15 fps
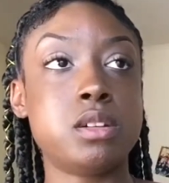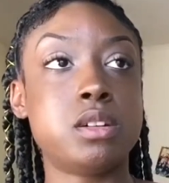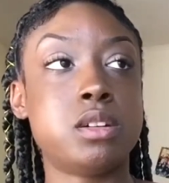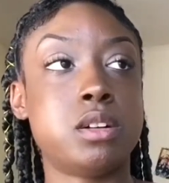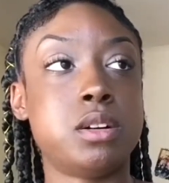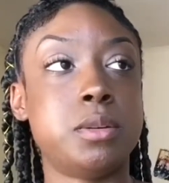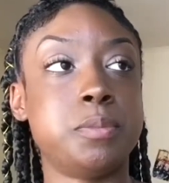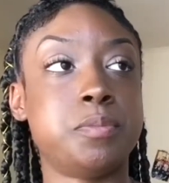
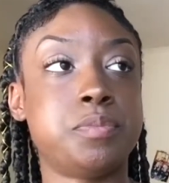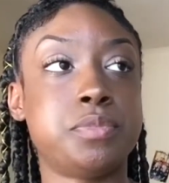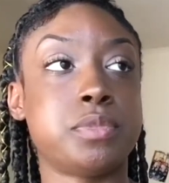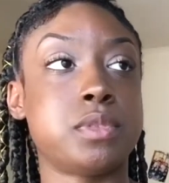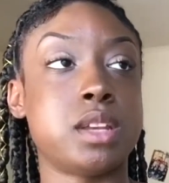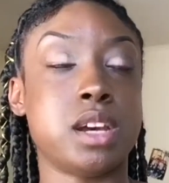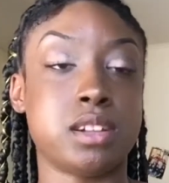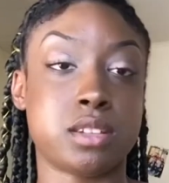um,
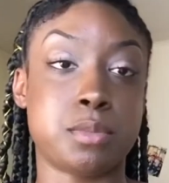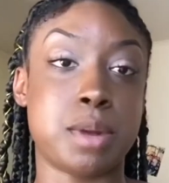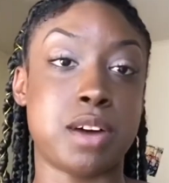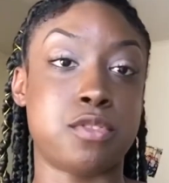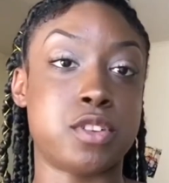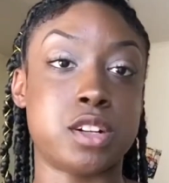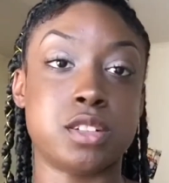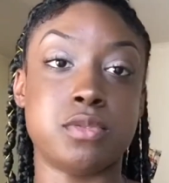after
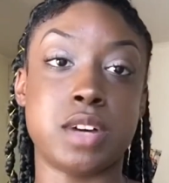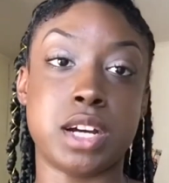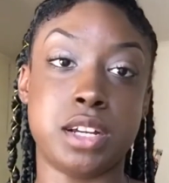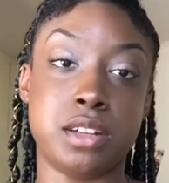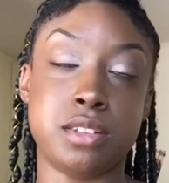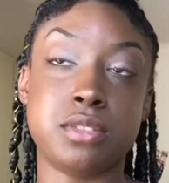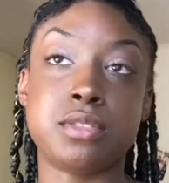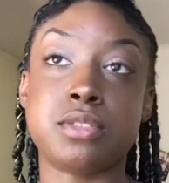my first
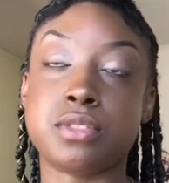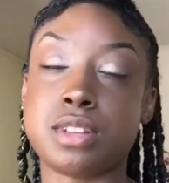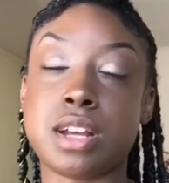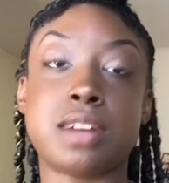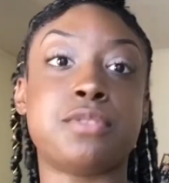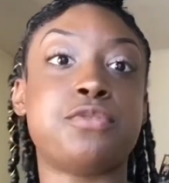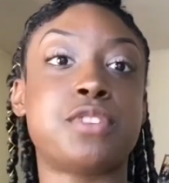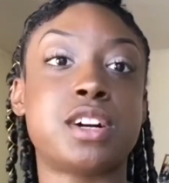fight,
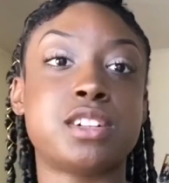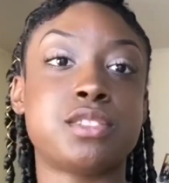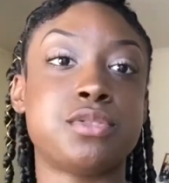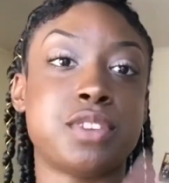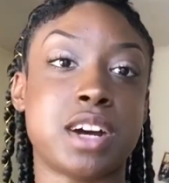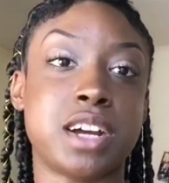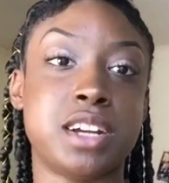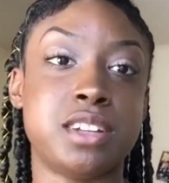first
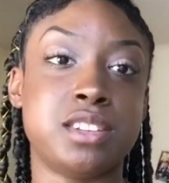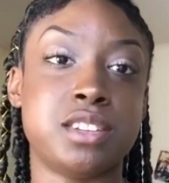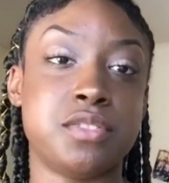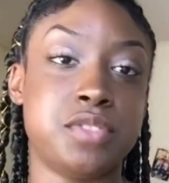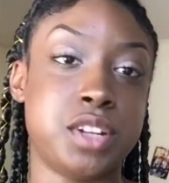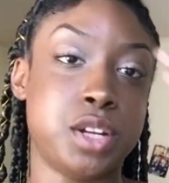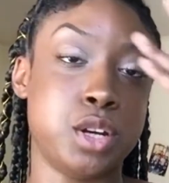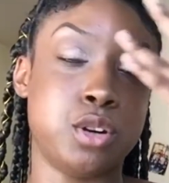fight, the
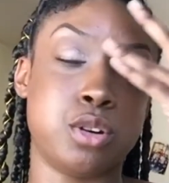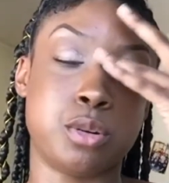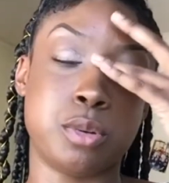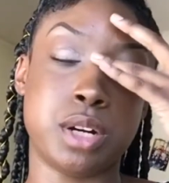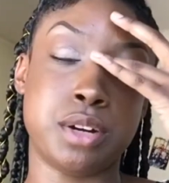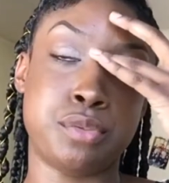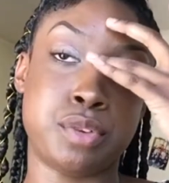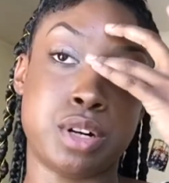video or
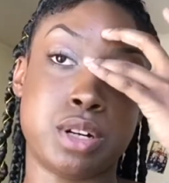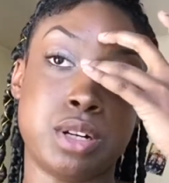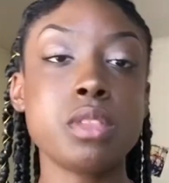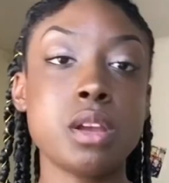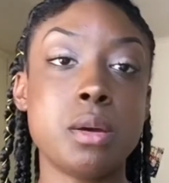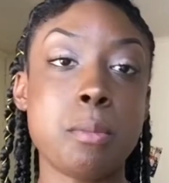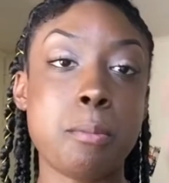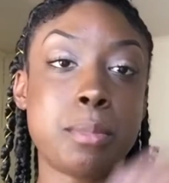whatever.
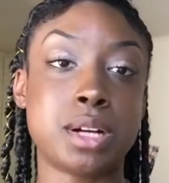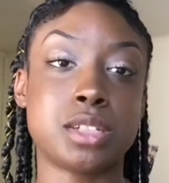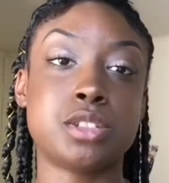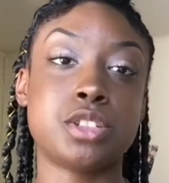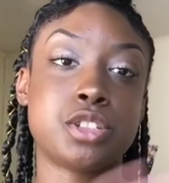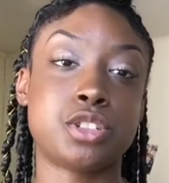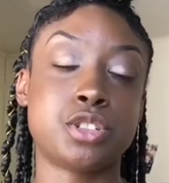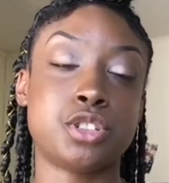My
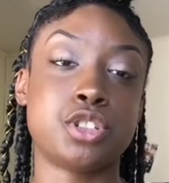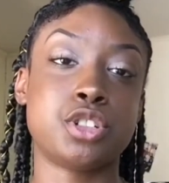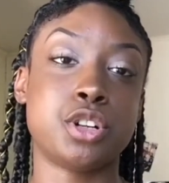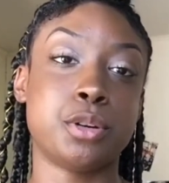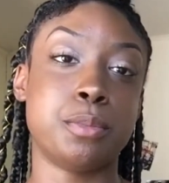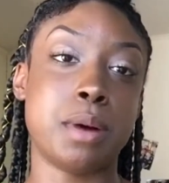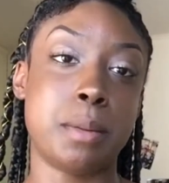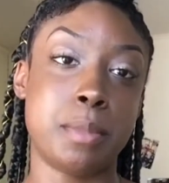sister
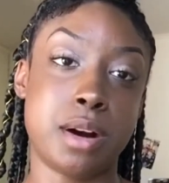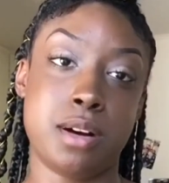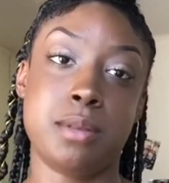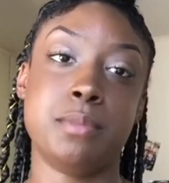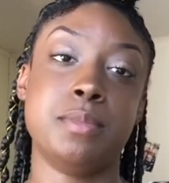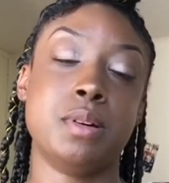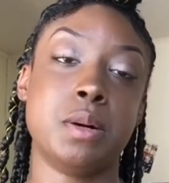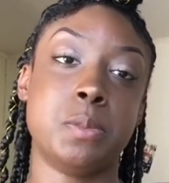showed my
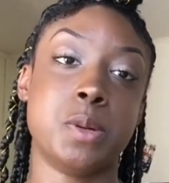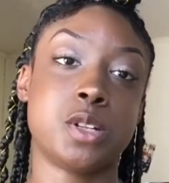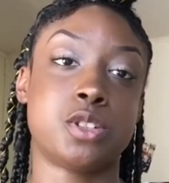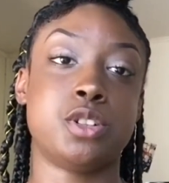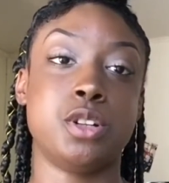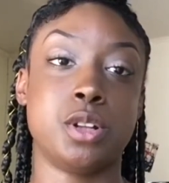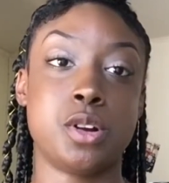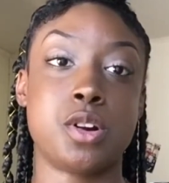mom a
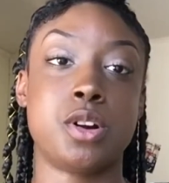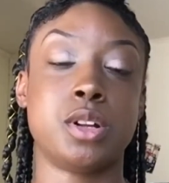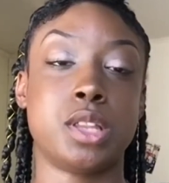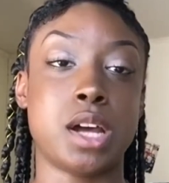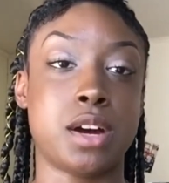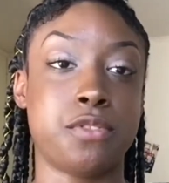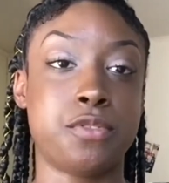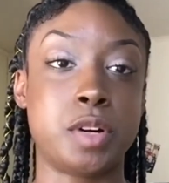picture of the girl
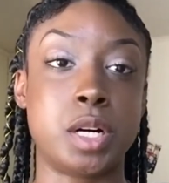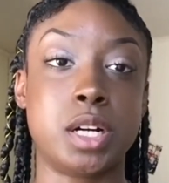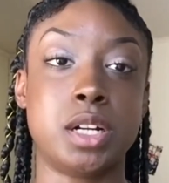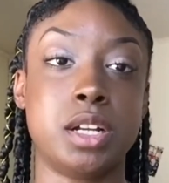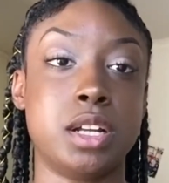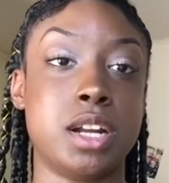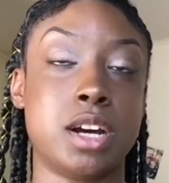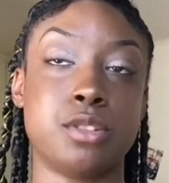that I
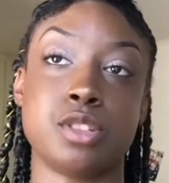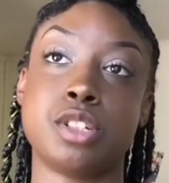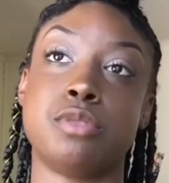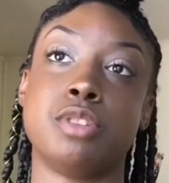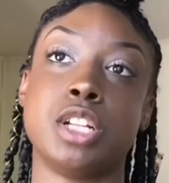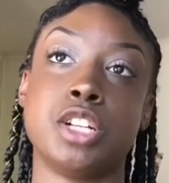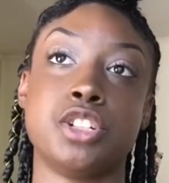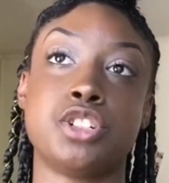fought and I was in
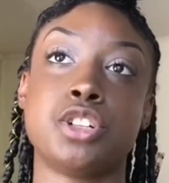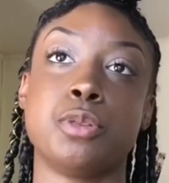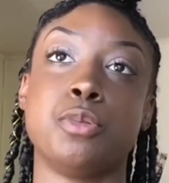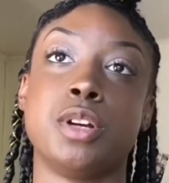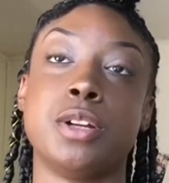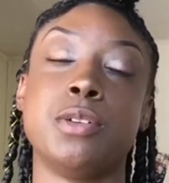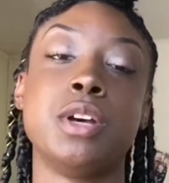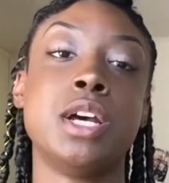a relationship
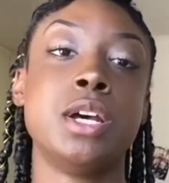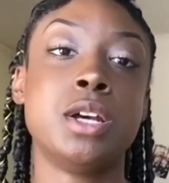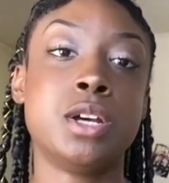with,